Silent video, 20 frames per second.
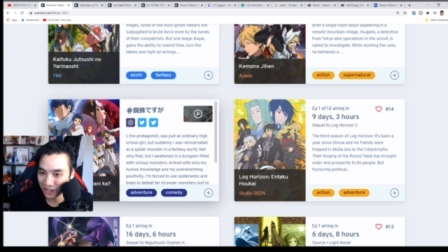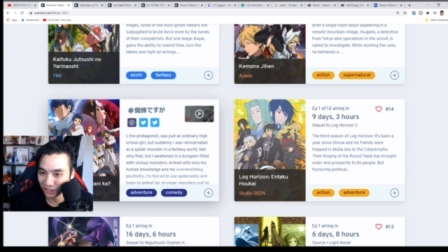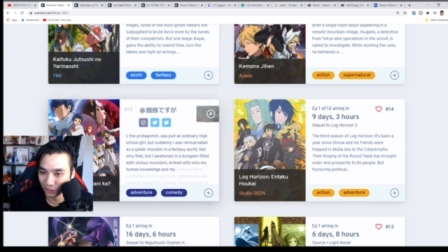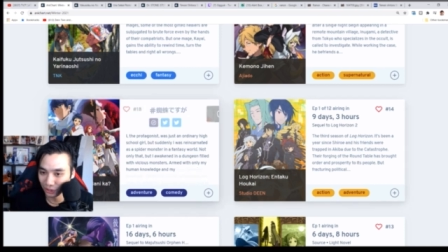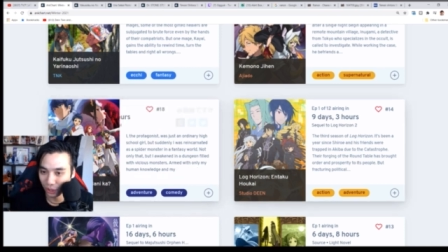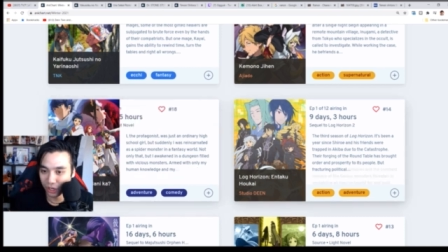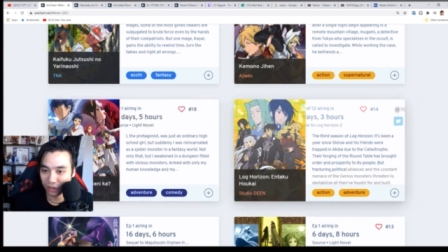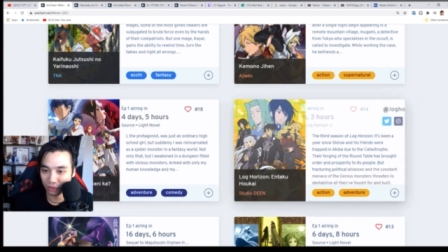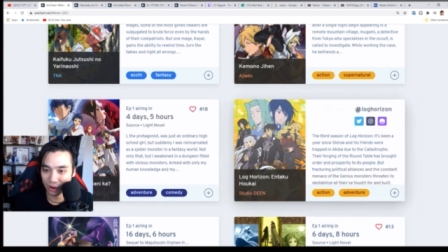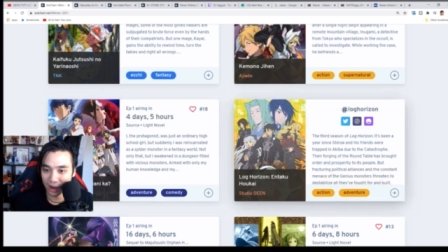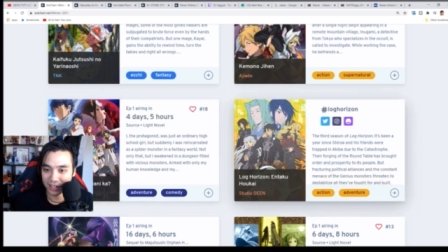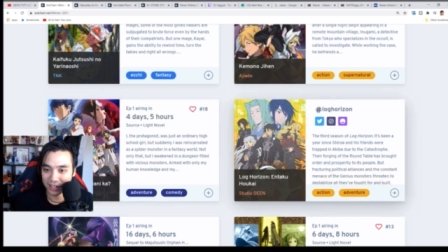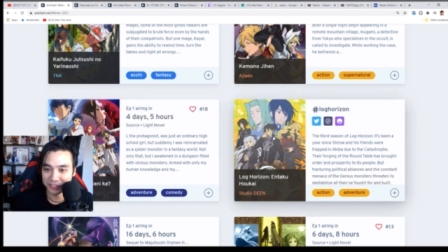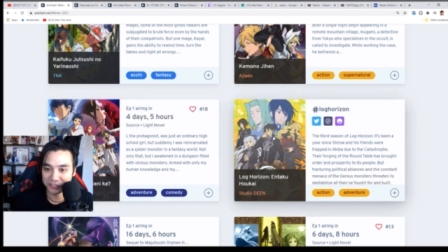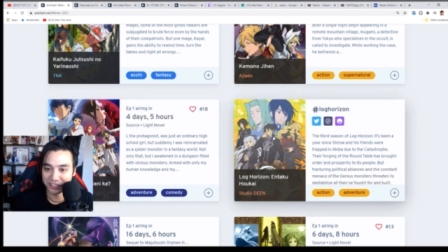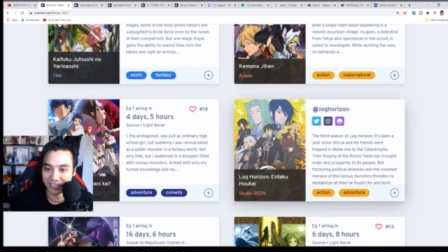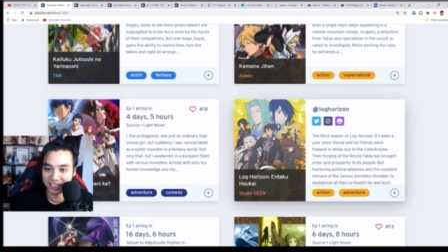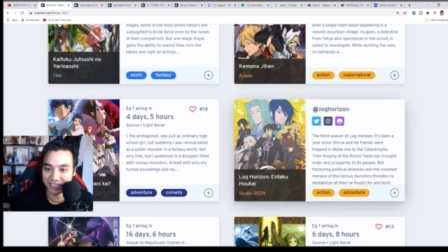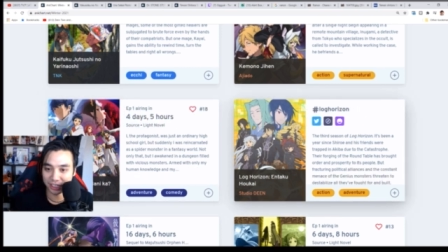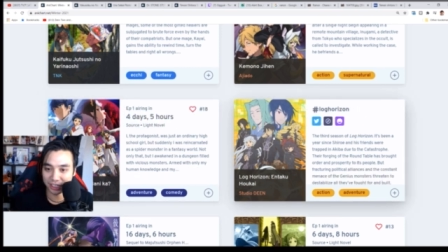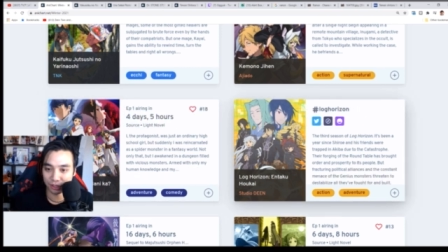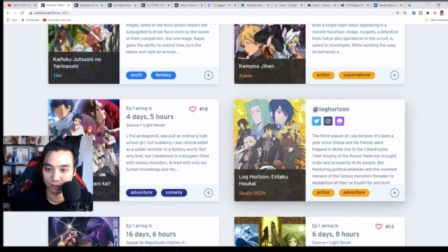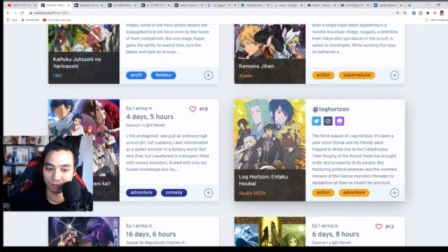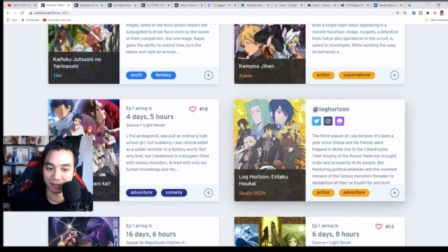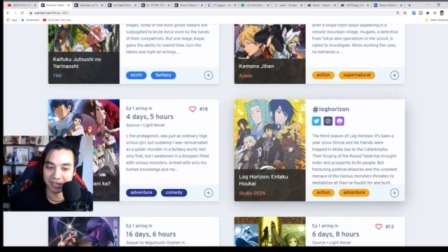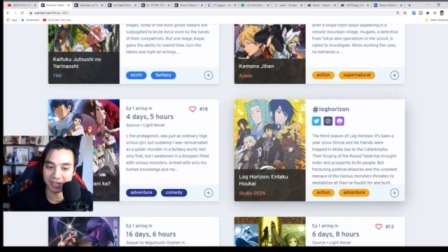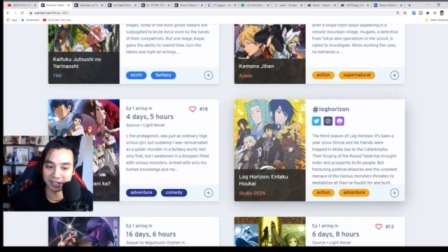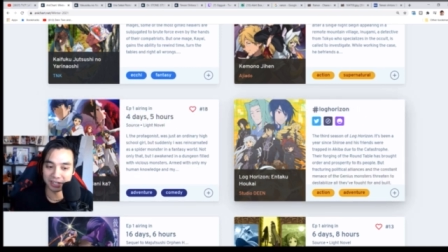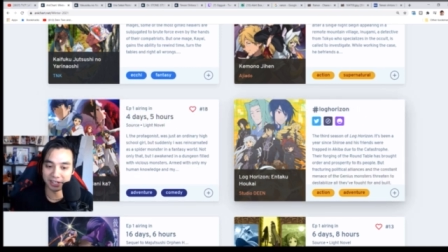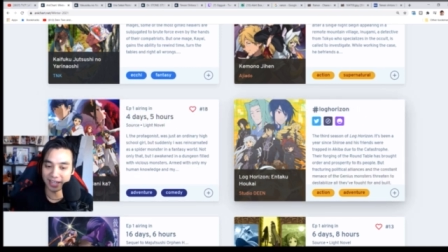Log Horizon Season
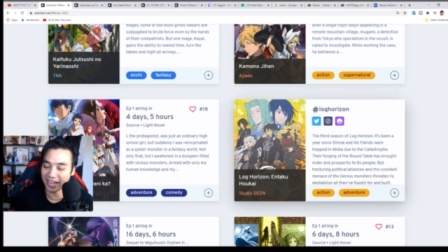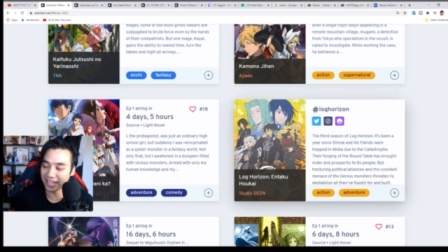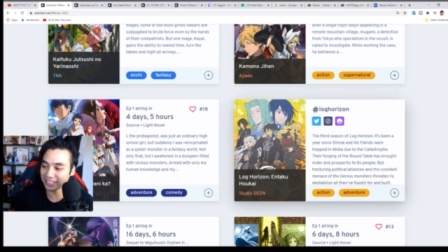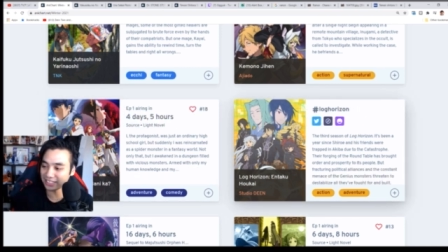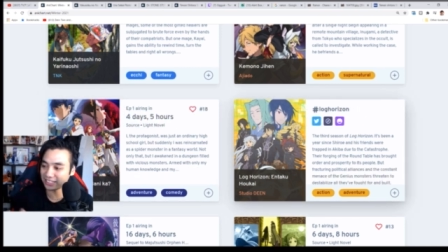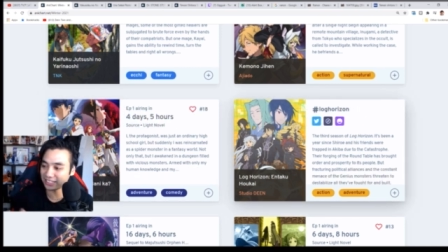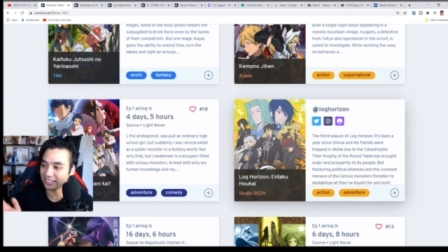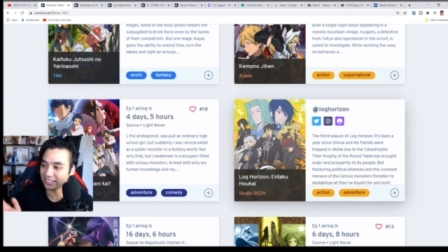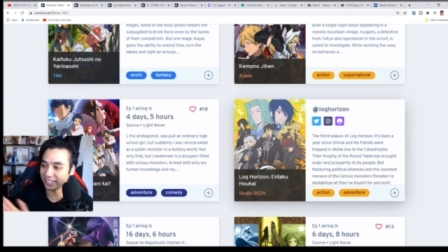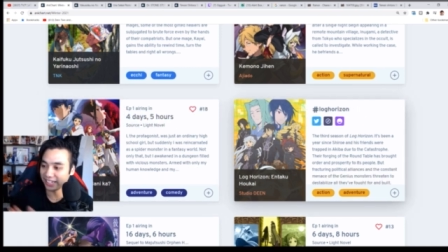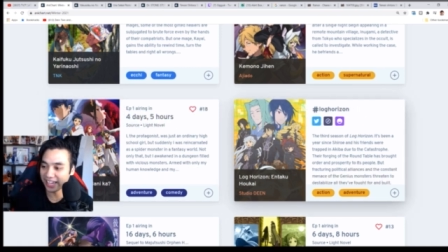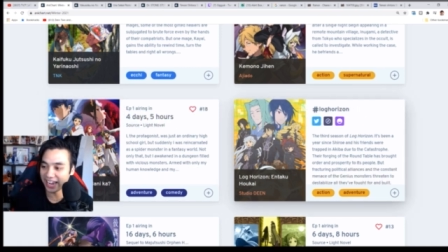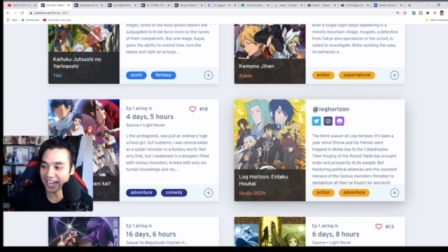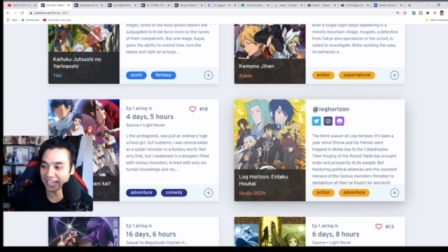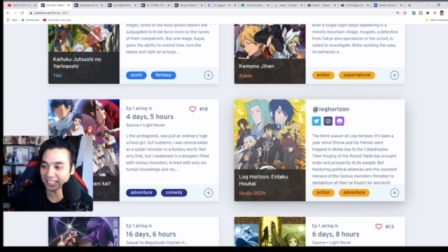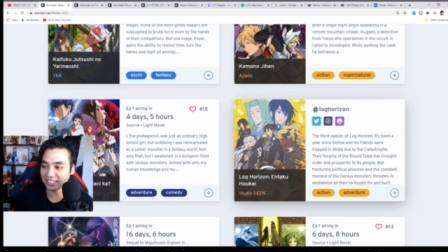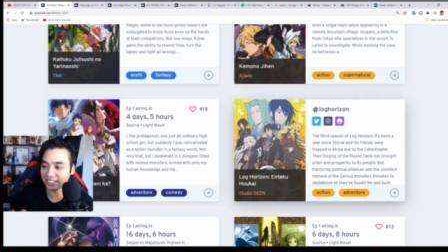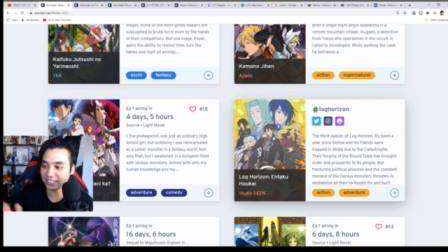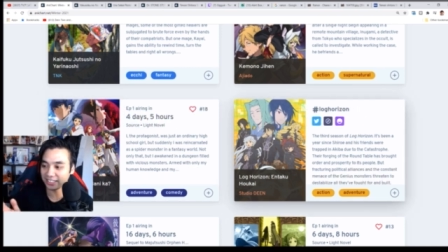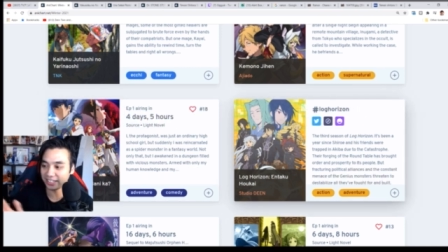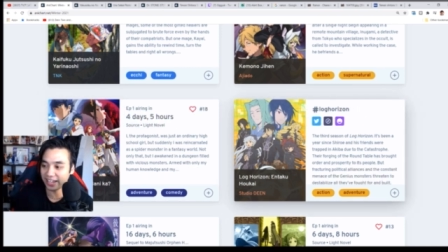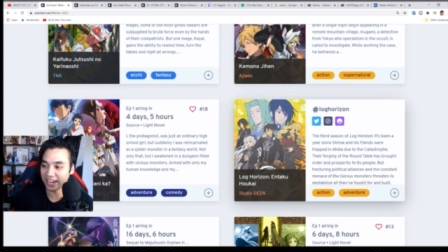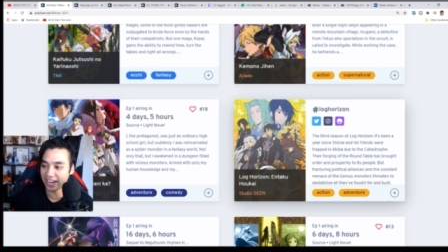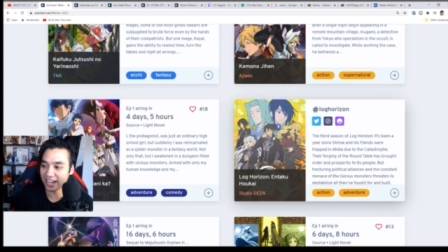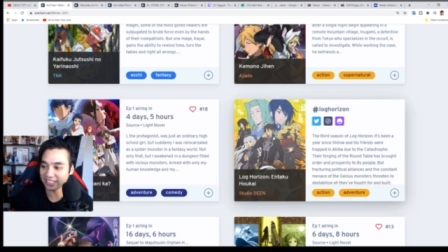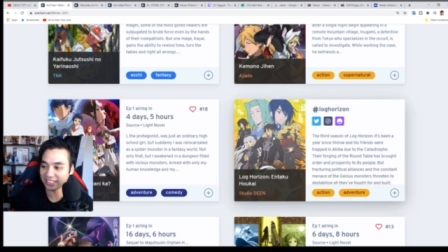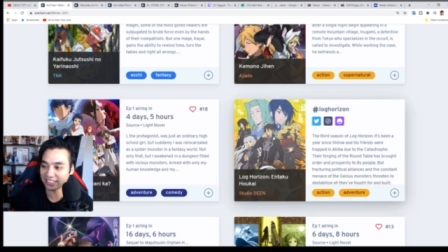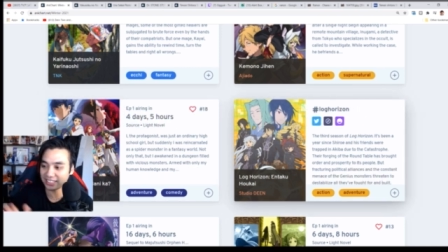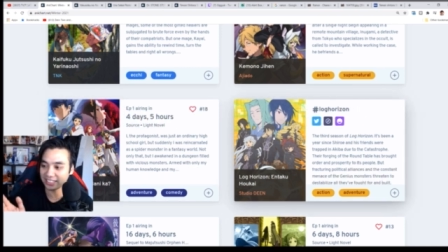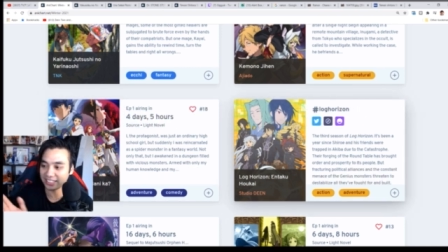3. Yes, yes,
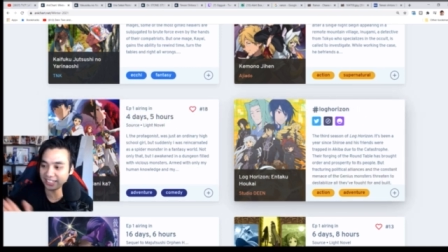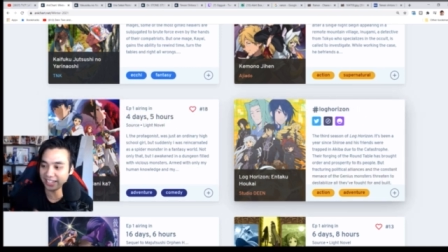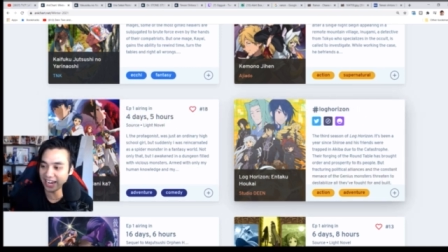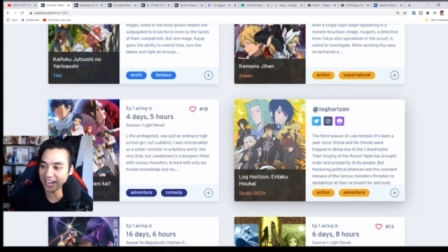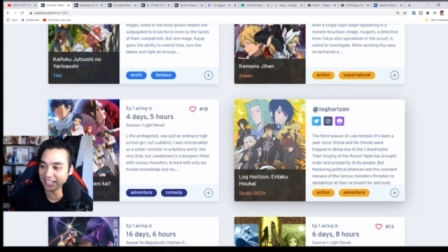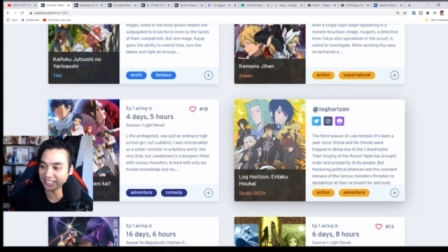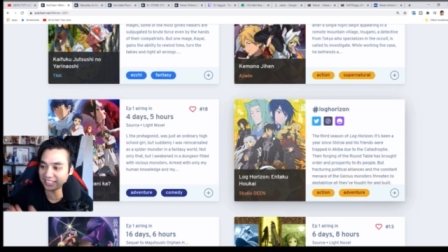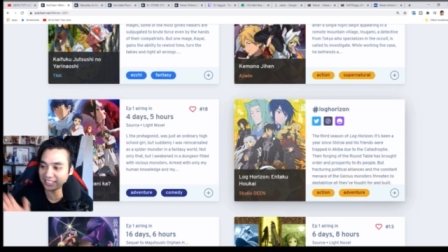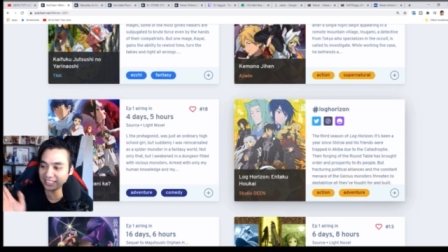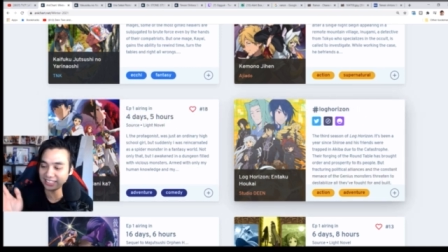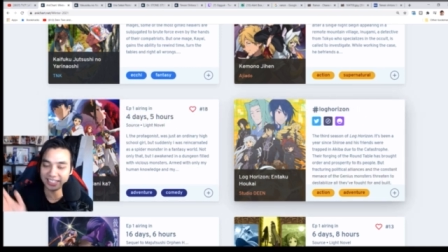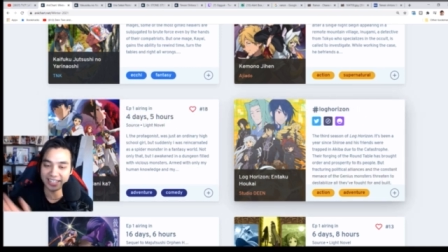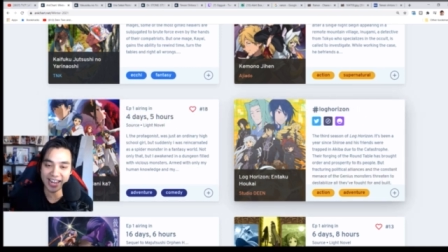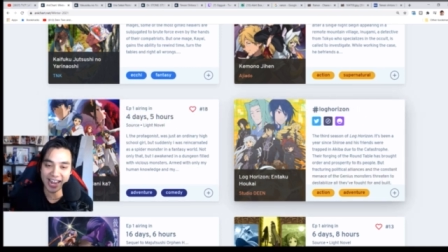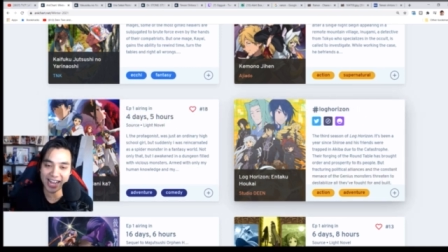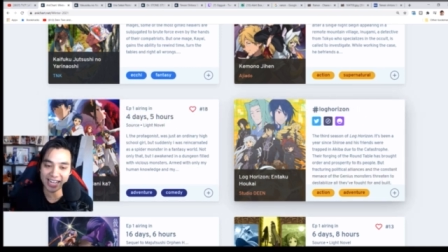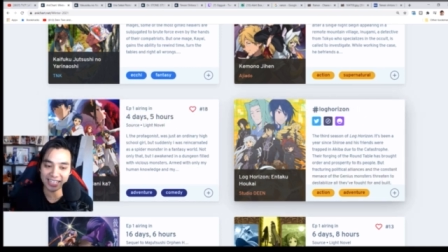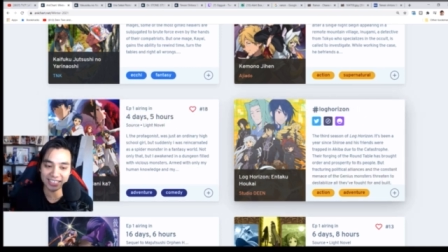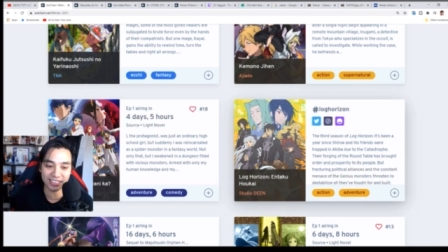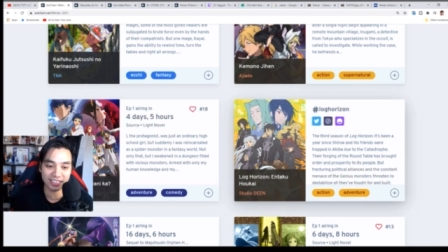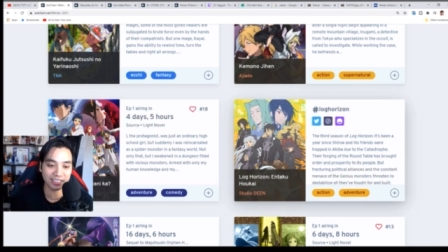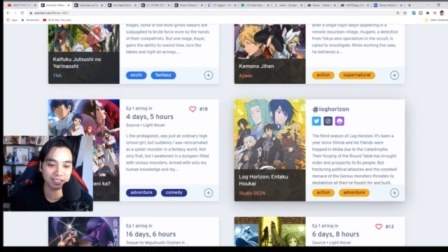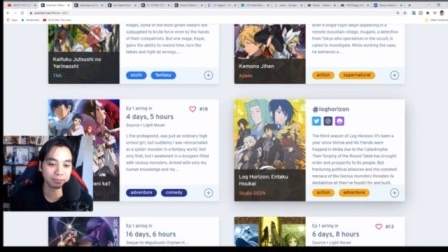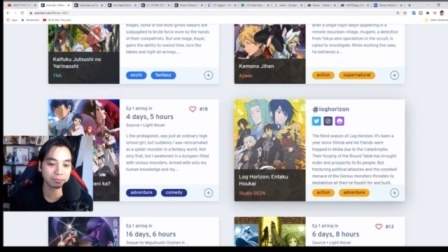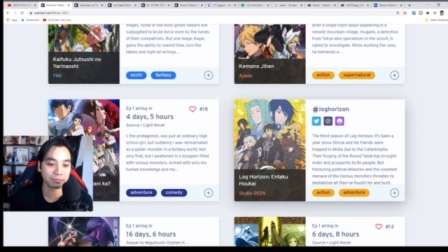yes, yes, yes.